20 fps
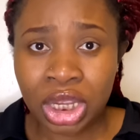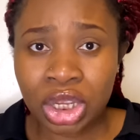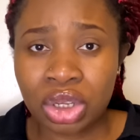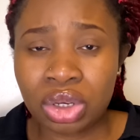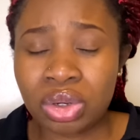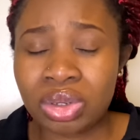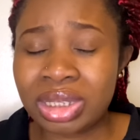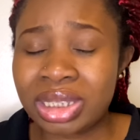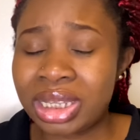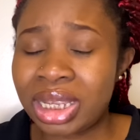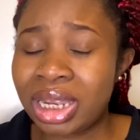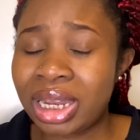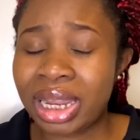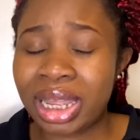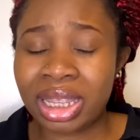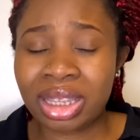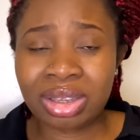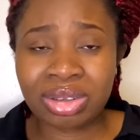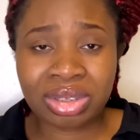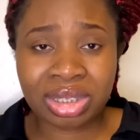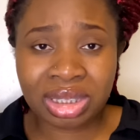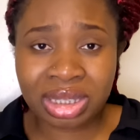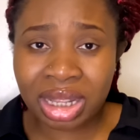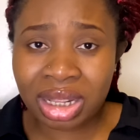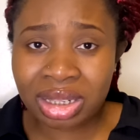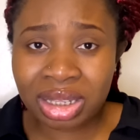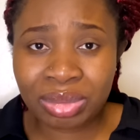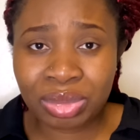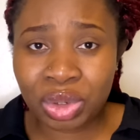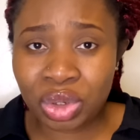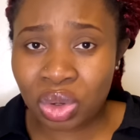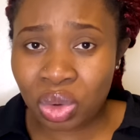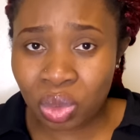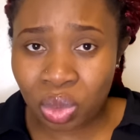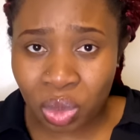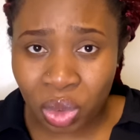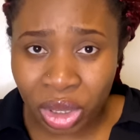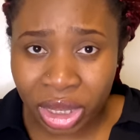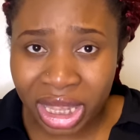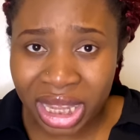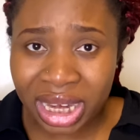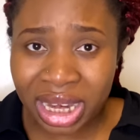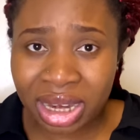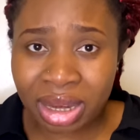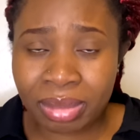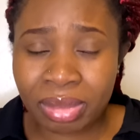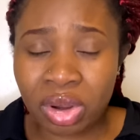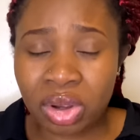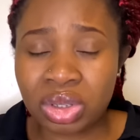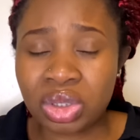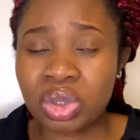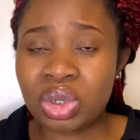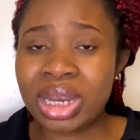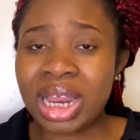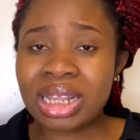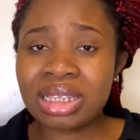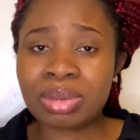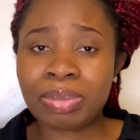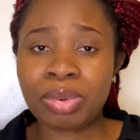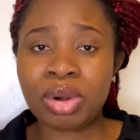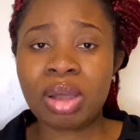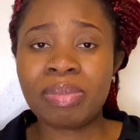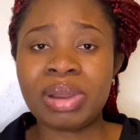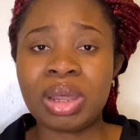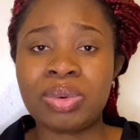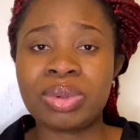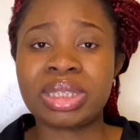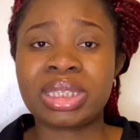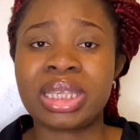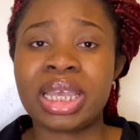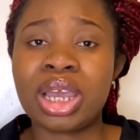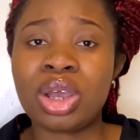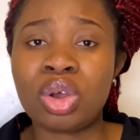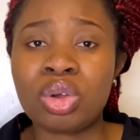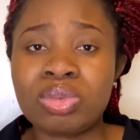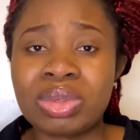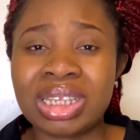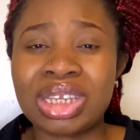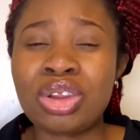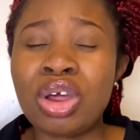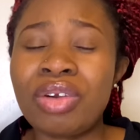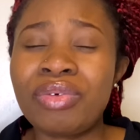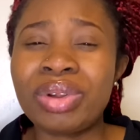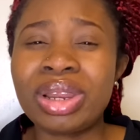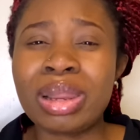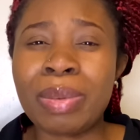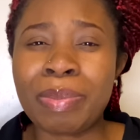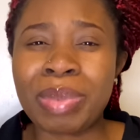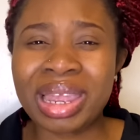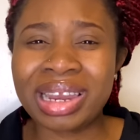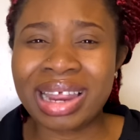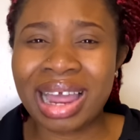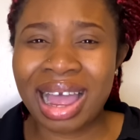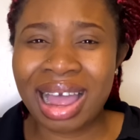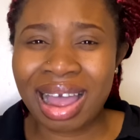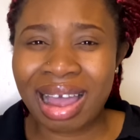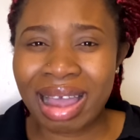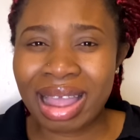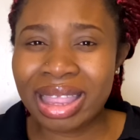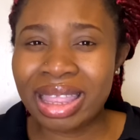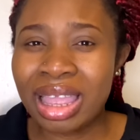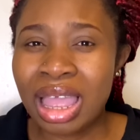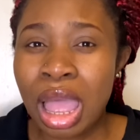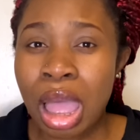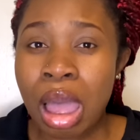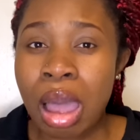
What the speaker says: You know, say like you tell them you're not working anymore. So that's the problem with care homes. They don't really pay that high.